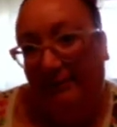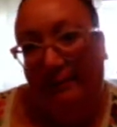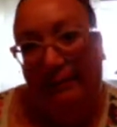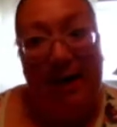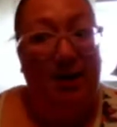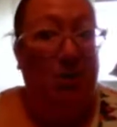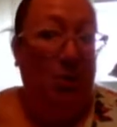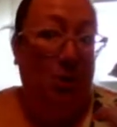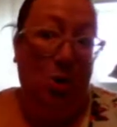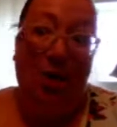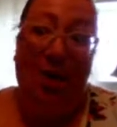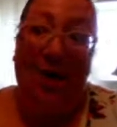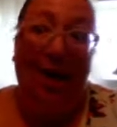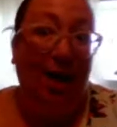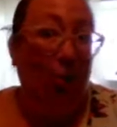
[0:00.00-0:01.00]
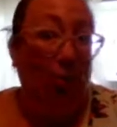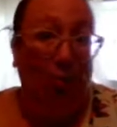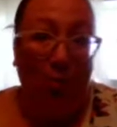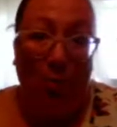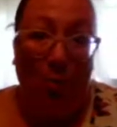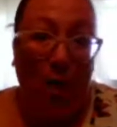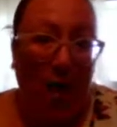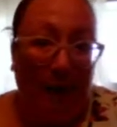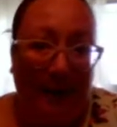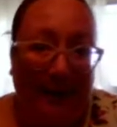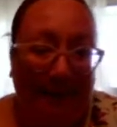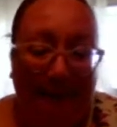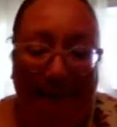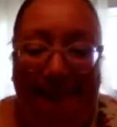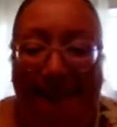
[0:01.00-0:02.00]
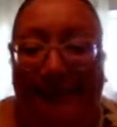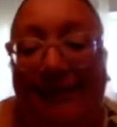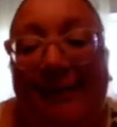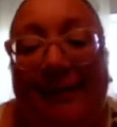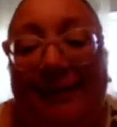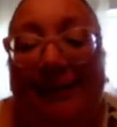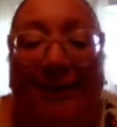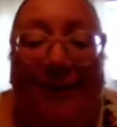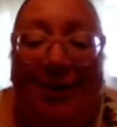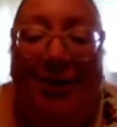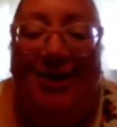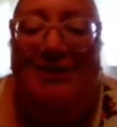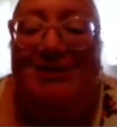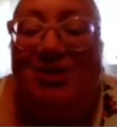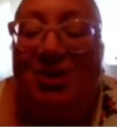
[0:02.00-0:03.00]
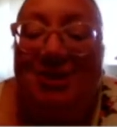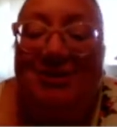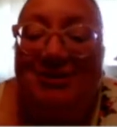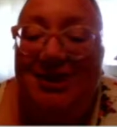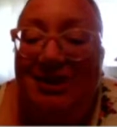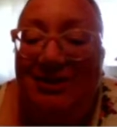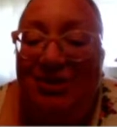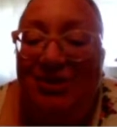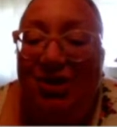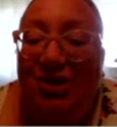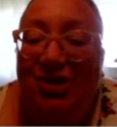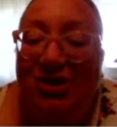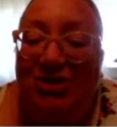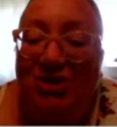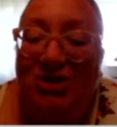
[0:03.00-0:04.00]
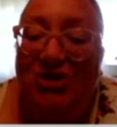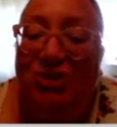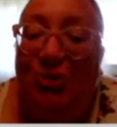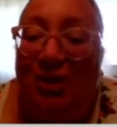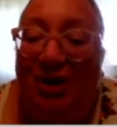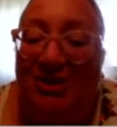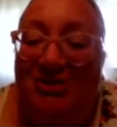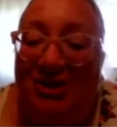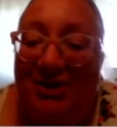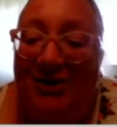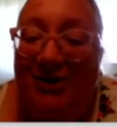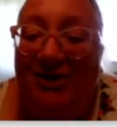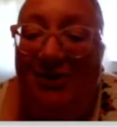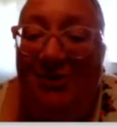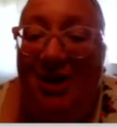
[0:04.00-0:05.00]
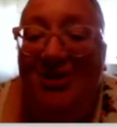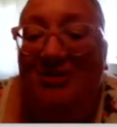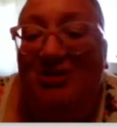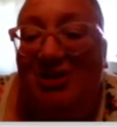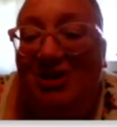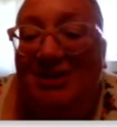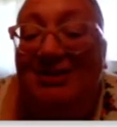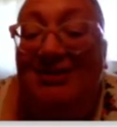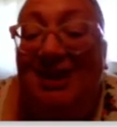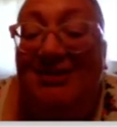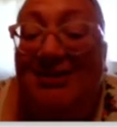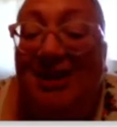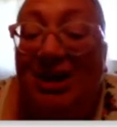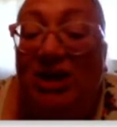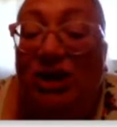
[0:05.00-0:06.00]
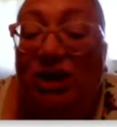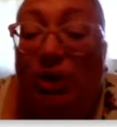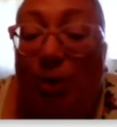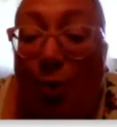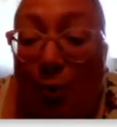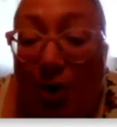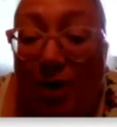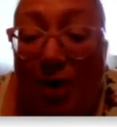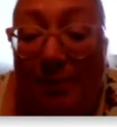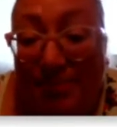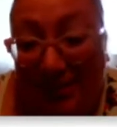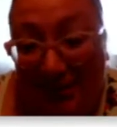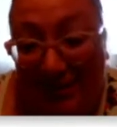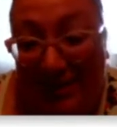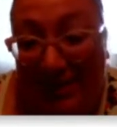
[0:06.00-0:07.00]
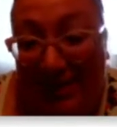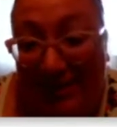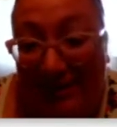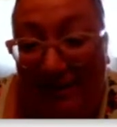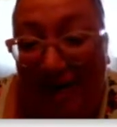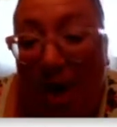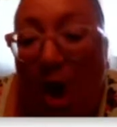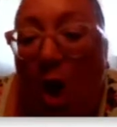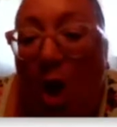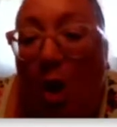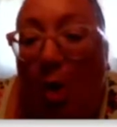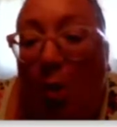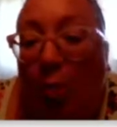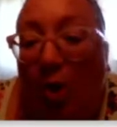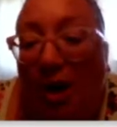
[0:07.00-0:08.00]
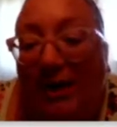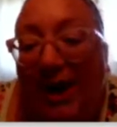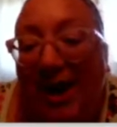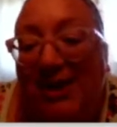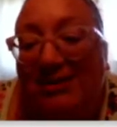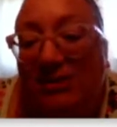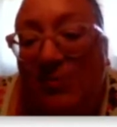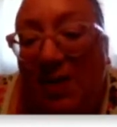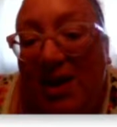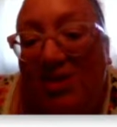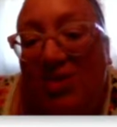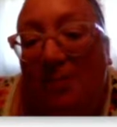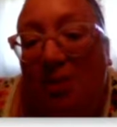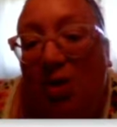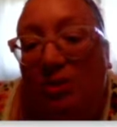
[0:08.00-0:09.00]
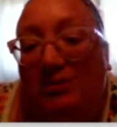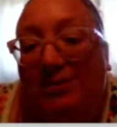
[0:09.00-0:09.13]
I don't know how or why. All right, so let's take a look at the your turn question. It says, in your opinion, what has been the most